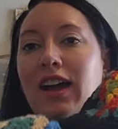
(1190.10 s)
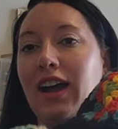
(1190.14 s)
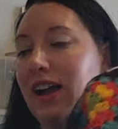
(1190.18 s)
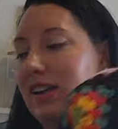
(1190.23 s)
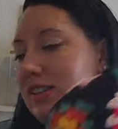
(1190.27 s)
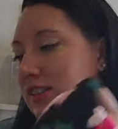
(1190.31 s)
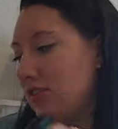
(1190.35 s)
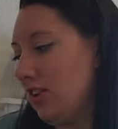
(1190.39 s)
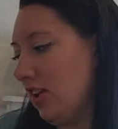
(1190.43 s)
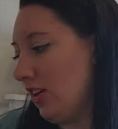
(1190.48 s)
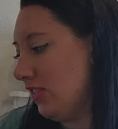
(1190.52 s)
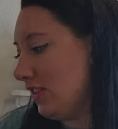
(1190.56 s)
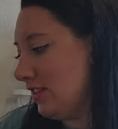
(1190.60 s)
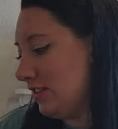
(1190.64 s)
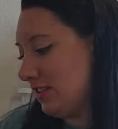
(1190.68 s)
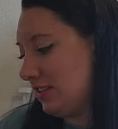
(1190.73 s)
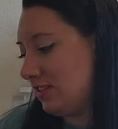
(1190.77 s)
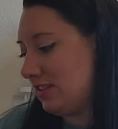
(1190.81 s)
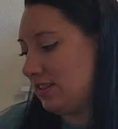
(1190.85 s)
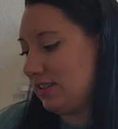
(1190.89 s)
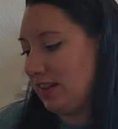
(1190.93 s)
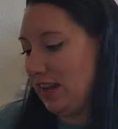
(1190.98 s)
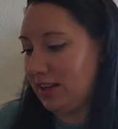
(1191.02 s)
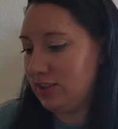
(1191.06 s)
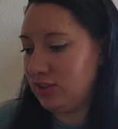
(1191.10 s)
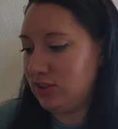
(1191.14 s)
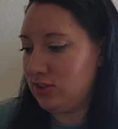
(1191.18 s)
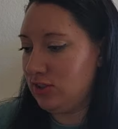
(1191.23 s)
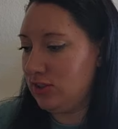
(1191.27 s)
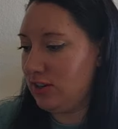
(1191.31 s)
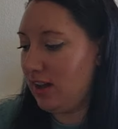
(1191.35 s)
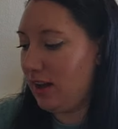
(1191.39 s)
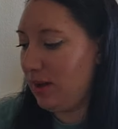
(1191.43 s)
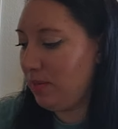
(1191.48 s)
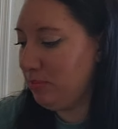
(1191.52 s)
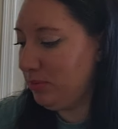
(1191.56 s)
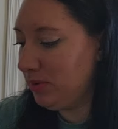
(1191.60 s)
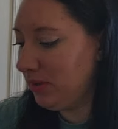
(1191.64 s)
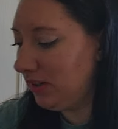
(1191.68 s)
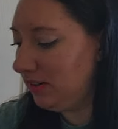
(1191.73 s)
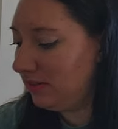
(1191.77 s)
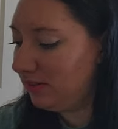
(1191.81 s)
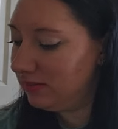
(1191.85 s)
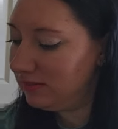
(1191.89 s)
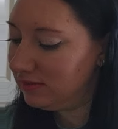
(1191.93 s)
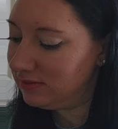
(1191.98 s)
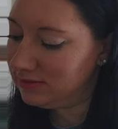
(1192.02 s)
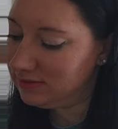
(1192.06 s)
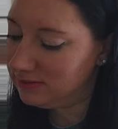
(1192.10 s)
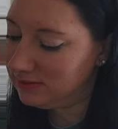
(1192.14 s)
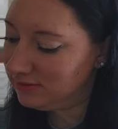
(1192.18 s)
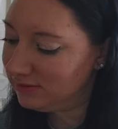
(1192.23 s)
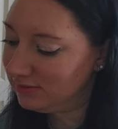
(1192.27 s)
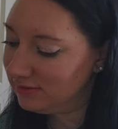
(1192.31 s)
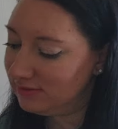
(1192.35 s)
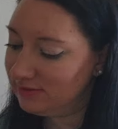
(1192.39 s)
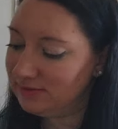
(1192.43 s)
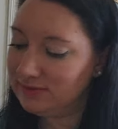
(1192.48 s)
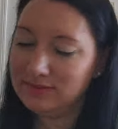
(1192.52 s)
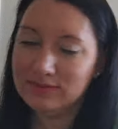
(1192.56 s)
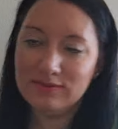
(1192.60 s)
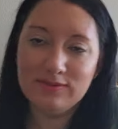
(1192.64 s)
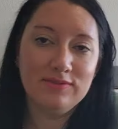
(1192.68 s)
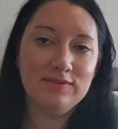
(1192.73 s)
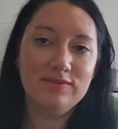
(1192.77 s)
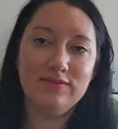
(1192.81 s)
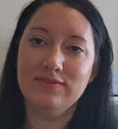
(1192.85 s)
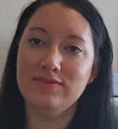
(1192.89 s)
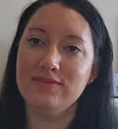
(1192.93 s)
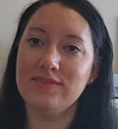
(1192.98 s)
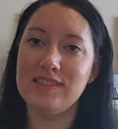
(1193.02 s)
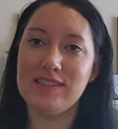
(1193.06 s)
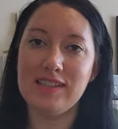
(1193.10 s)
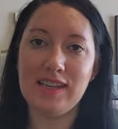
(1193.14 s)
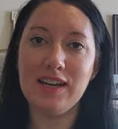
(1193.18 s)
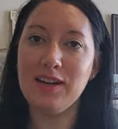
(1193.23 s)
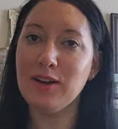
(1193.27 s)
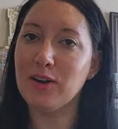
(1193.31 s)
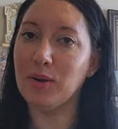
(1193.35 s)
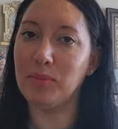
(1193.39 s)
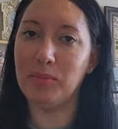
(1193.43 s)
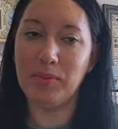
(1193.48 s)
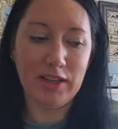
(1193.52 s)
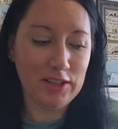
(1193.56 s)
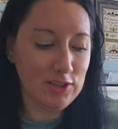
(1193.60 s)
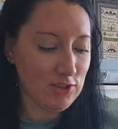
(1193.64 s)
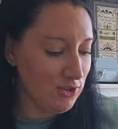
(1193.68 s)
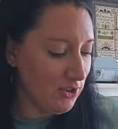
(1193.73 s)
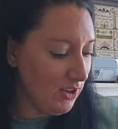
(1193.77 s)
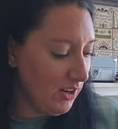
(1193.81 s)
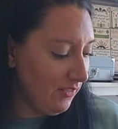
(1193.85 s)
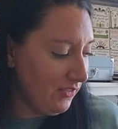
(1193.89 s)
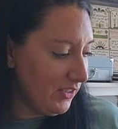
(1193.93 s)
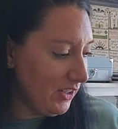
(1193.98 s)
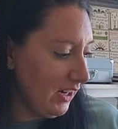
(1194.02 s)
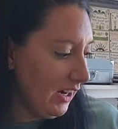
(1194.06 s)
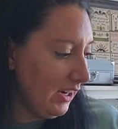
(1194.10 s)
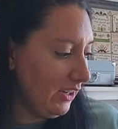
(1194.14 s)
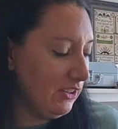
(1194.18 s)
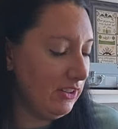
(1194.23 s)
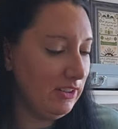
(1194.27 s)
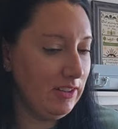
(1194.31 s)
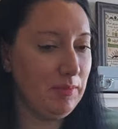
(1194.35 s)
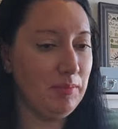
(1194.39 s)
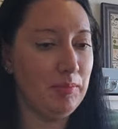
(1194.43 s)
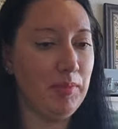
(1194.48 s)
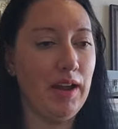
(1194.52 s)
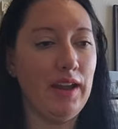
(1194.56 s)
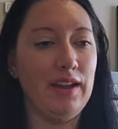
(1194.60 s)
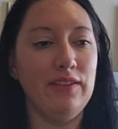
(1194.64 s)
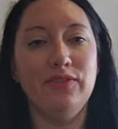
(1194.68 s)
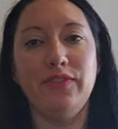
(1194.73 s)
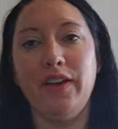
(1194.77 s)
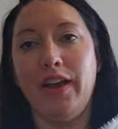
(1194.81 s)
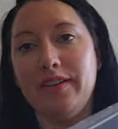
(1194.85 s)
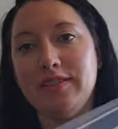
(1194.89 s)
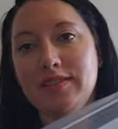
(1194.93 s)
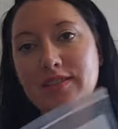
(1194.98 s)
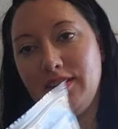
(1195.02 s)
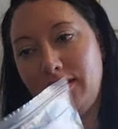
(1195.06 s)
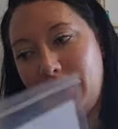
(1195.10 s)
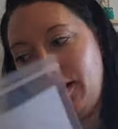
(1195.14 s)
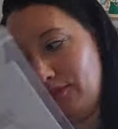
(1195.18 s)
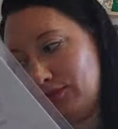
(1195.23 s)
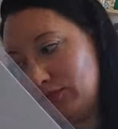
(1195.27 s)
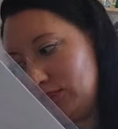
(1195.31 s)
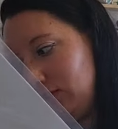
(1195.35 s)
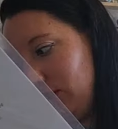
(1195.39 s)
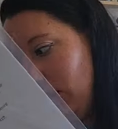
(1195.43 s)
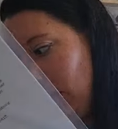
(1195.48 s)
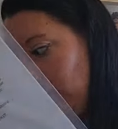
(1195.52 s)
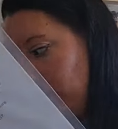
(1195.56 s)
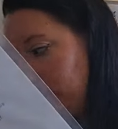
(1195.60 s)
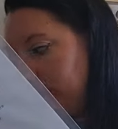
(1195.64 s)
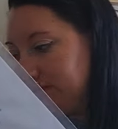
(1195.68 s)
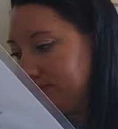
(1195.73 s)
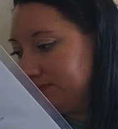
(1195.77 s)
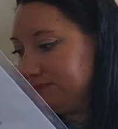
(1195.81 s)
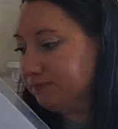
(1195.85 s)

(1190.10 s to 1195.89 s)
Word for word: I saw this and snatched it up and sent her a picture of it. I couldn't buy it fast enough. So,